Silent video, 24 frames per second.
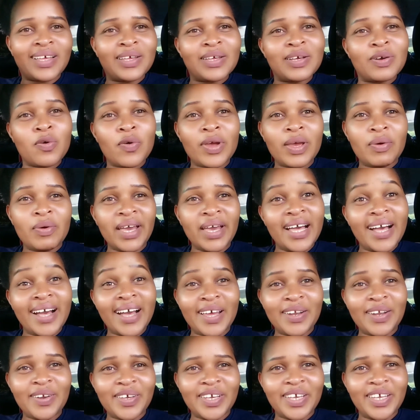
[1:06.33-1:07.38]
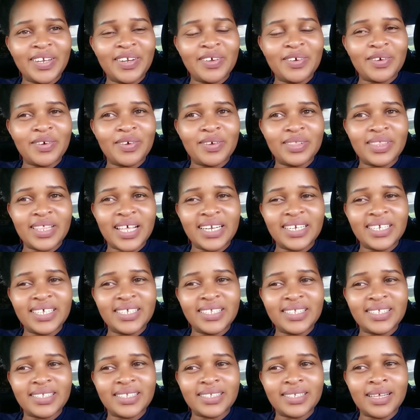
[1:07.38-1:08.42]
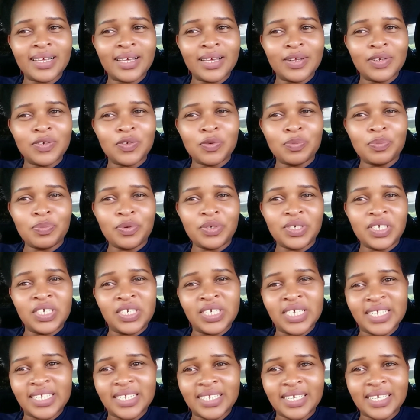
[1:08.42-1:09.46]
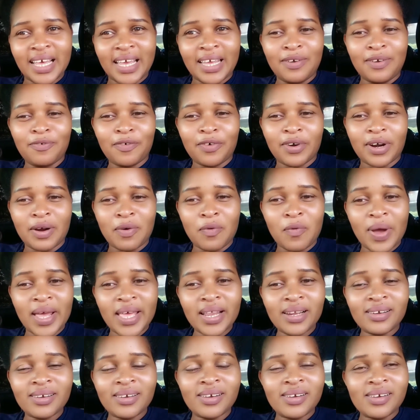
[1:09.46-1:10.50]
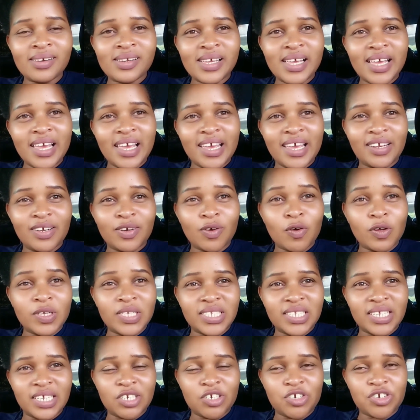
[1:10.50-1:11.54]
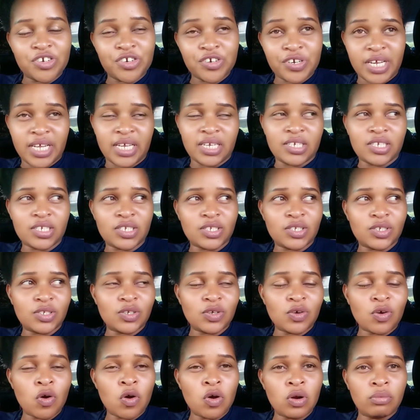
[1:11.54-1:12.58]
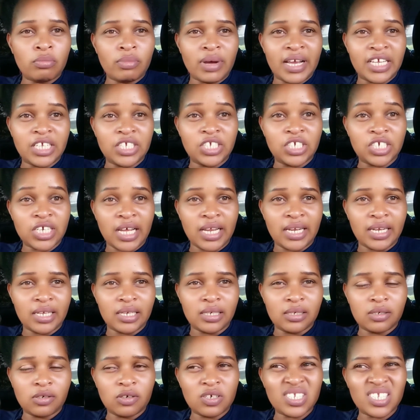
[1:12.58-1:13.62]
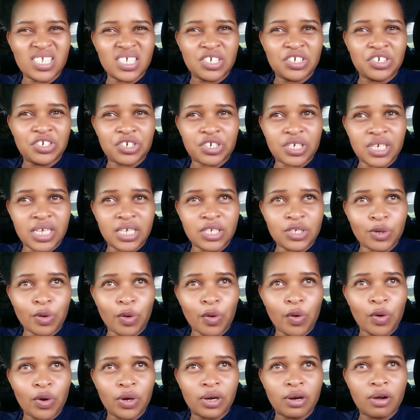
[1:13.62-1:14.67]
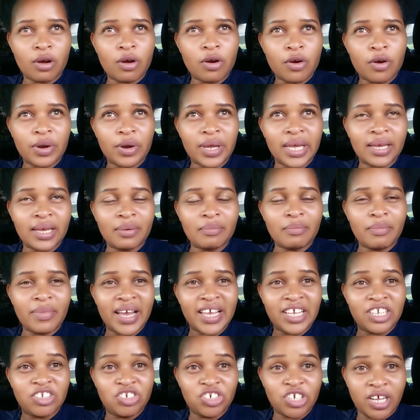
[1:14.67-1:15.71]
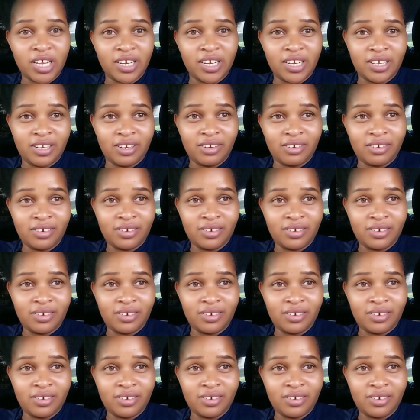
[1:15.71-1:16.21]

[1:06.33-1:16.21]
kuiweka kando kidogo that is to put it aside for a while and concentrate on my channel concentrate on growing my channel